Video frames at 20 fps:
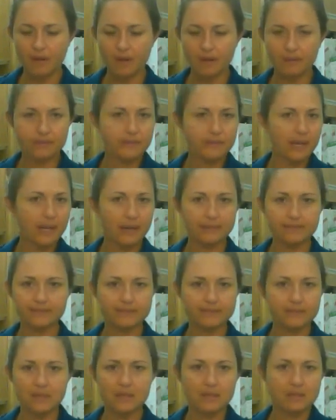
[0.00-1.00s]
Yeah,
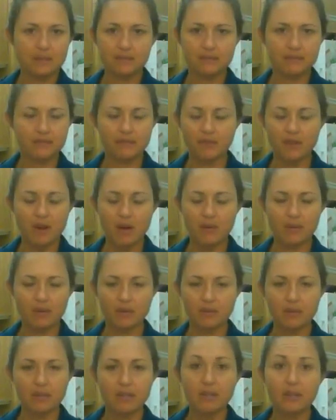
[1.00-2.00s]
it's phenomenal.
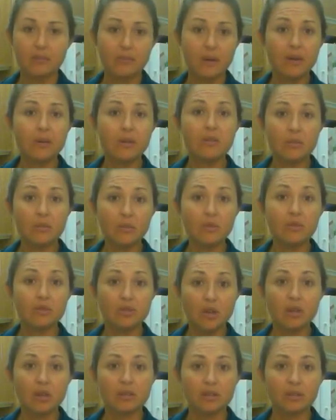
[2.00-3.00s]
Better than most
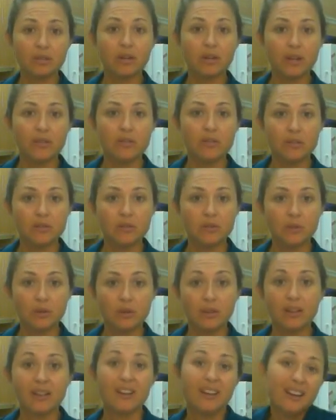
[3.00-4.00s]
chocolate you'll get in the store.
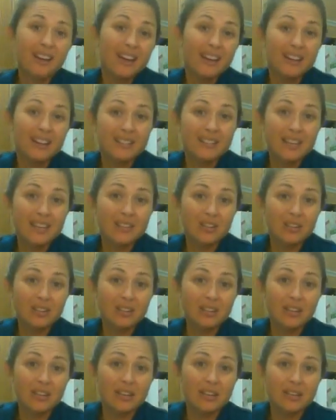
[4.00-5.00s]
And it takes hardly
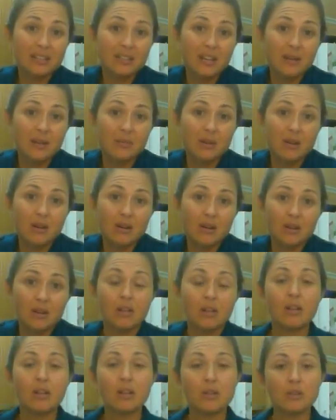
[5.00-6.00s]
any time at all.
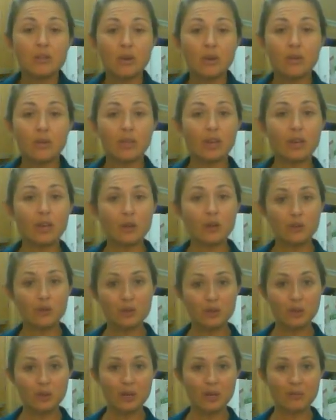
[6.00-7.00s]
So thank you for
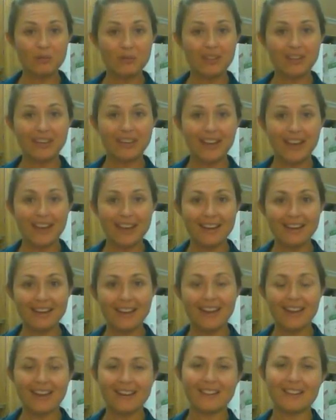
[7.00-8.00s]
joining me again. I
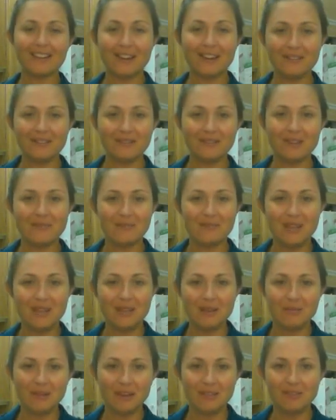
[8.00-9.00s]
had a lot of fun making
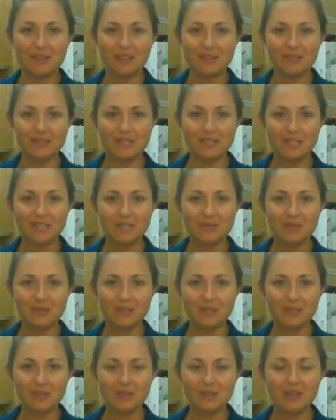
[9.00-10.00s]
my favorite dish with
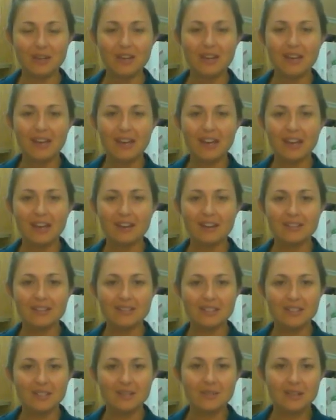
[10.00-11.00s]
you. And I'll see
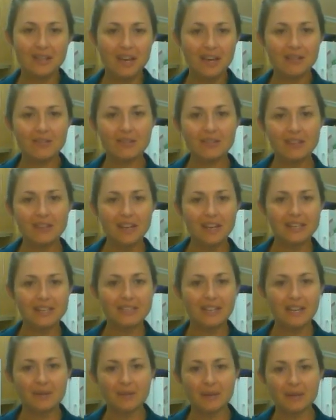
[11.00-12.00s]
you again for the next
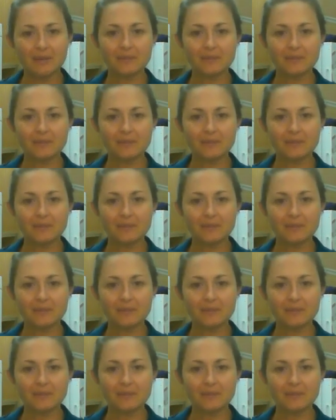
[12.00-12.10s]
segment.